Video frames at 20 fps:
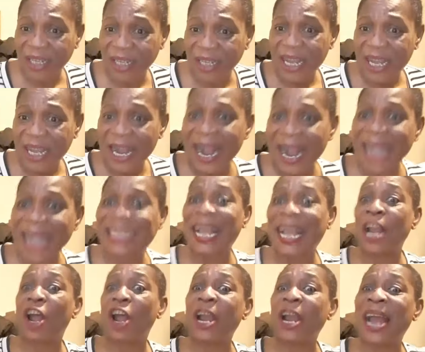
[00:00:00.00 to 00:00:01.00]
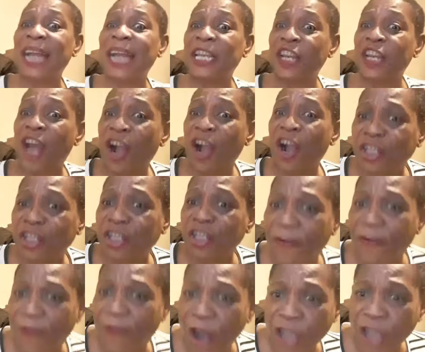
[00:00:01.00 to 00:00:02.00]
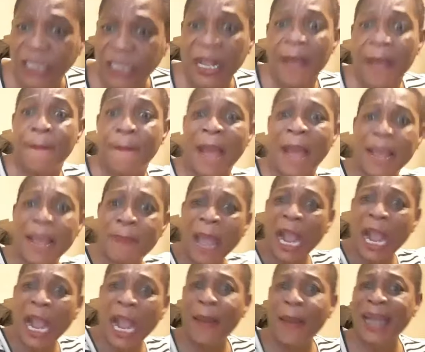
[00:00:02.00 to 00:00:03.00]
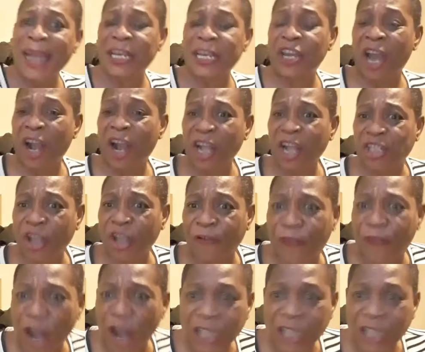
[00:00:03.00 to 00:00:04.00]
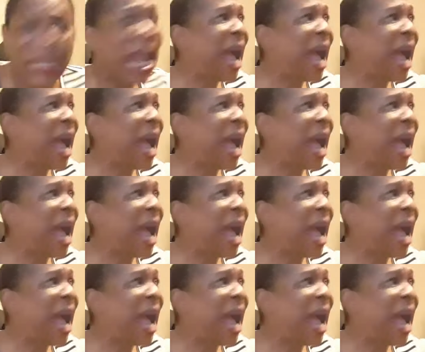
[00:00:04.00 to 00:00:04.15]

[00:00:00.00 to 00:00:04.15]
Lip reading: Rachel Londa did not go to vote. Mike Berry did not go to vote.